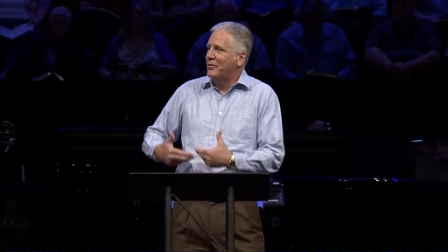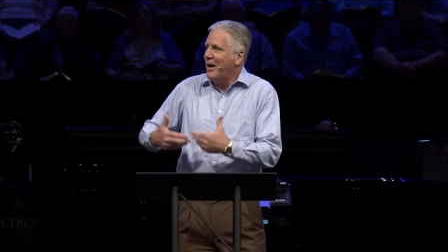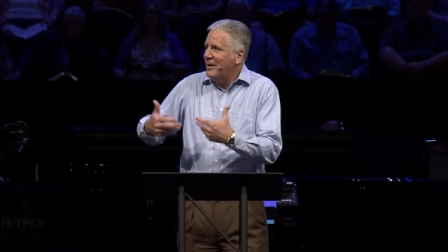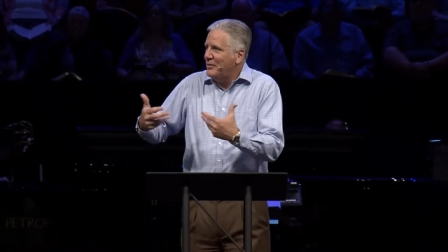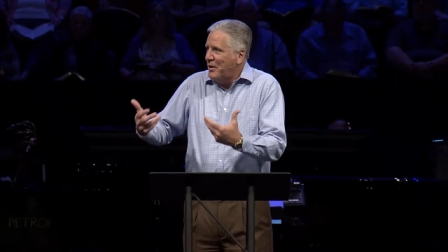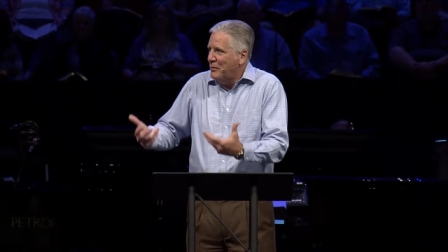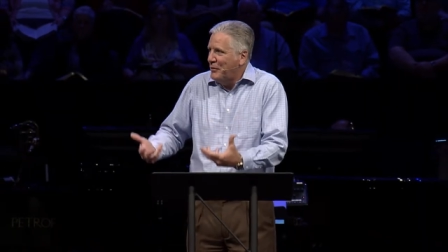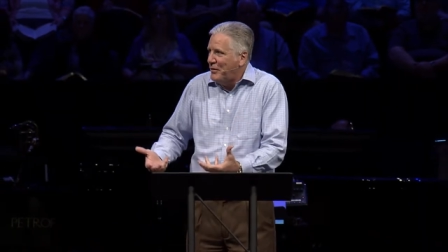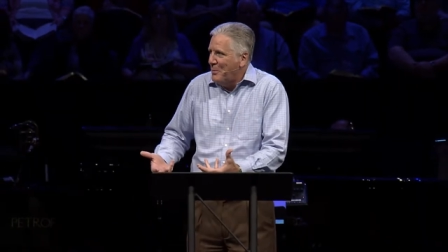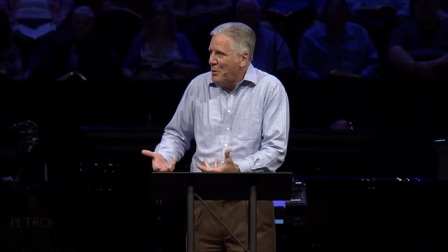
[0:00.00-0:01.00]
God has given us
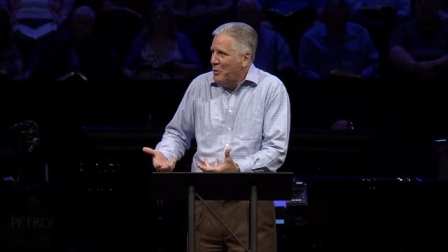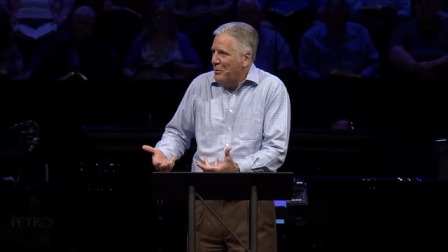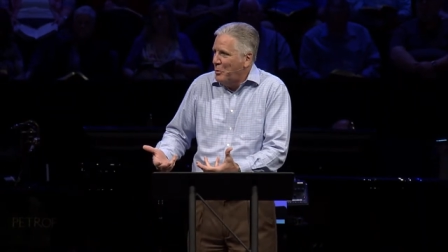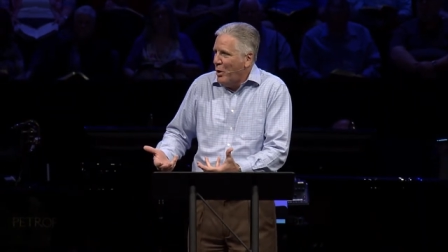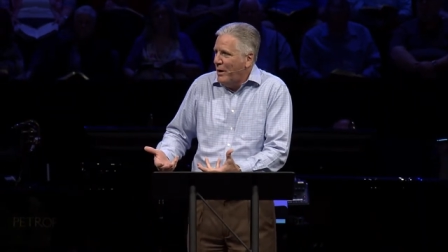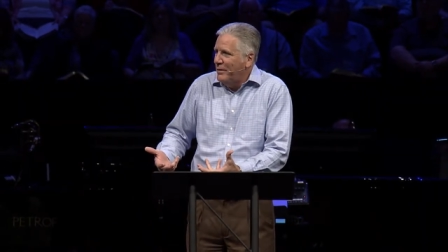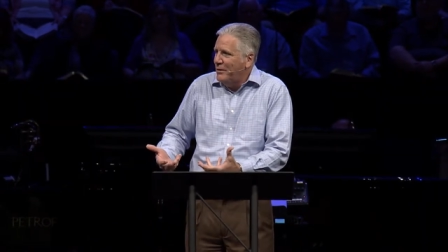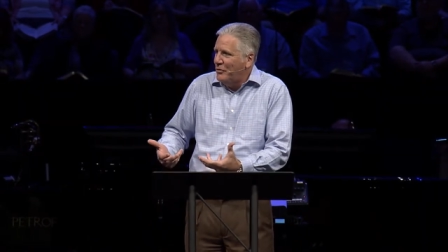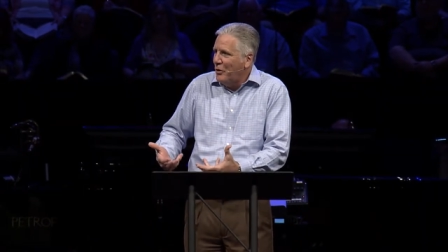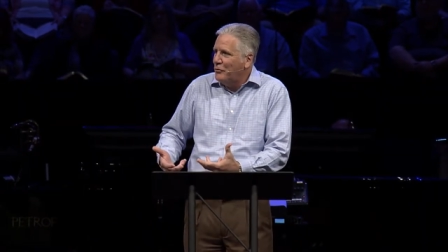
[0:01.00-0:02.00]
that burden to pray, that
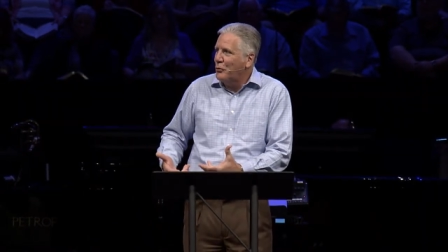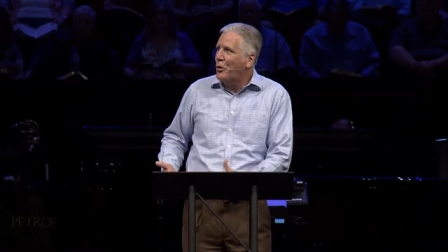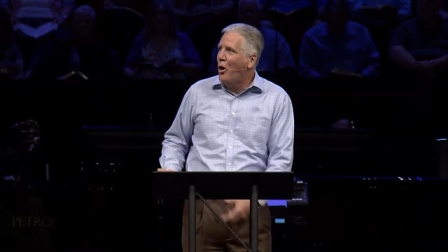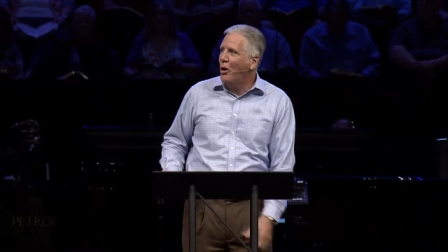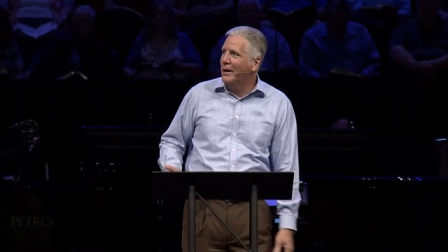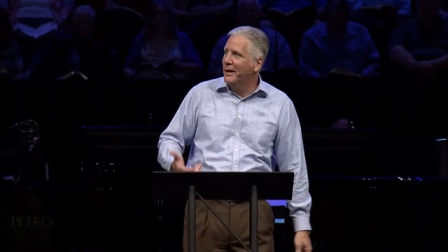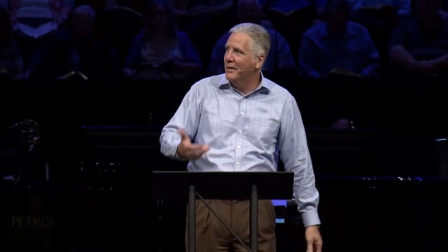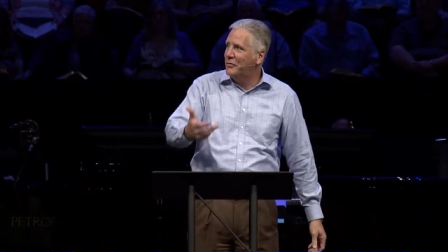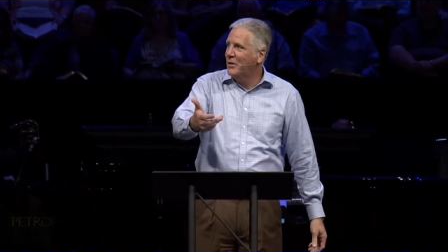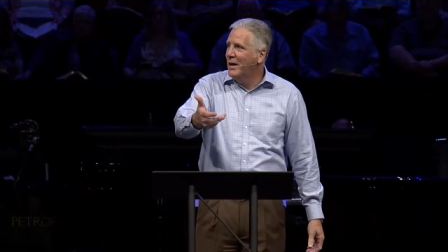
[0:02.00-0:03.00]
He's also calling
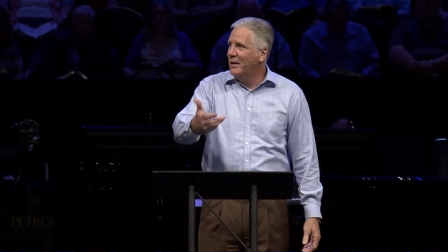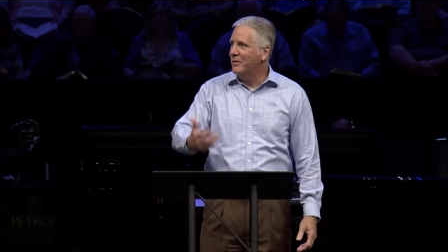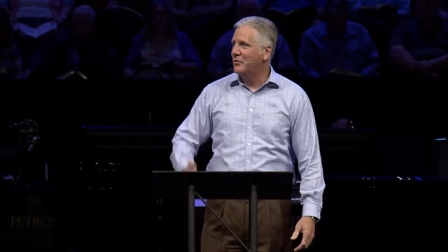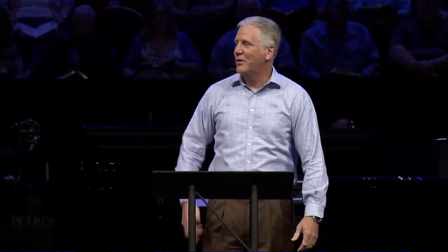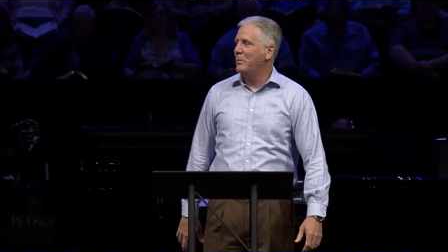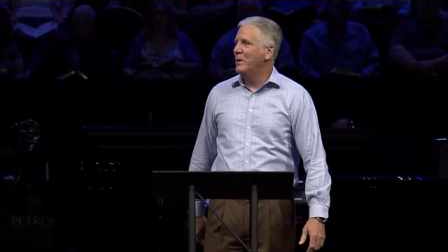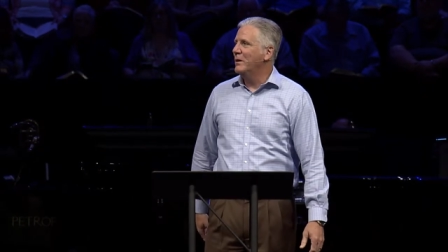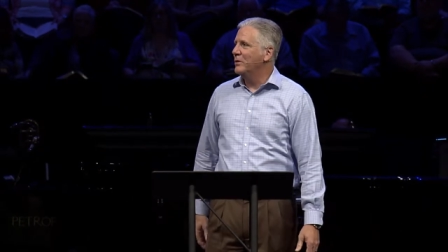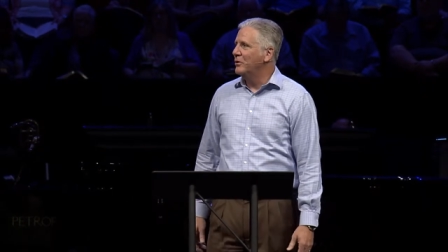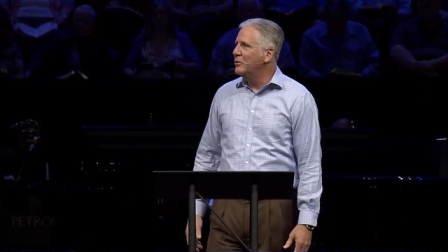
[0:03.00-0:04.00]
us to step in
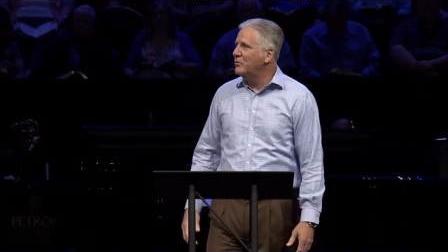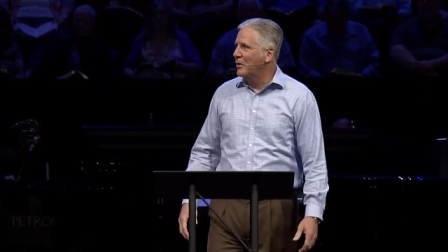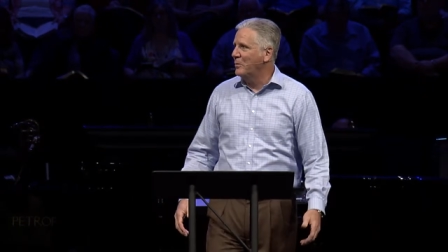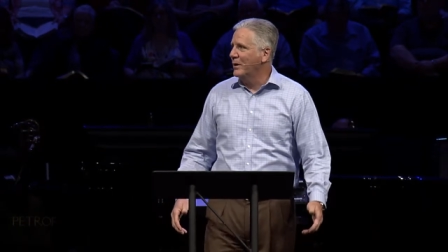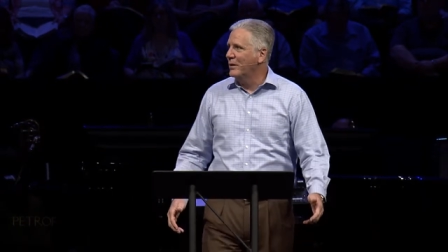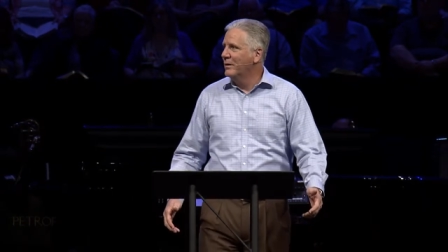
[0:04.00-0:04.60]
and to do something.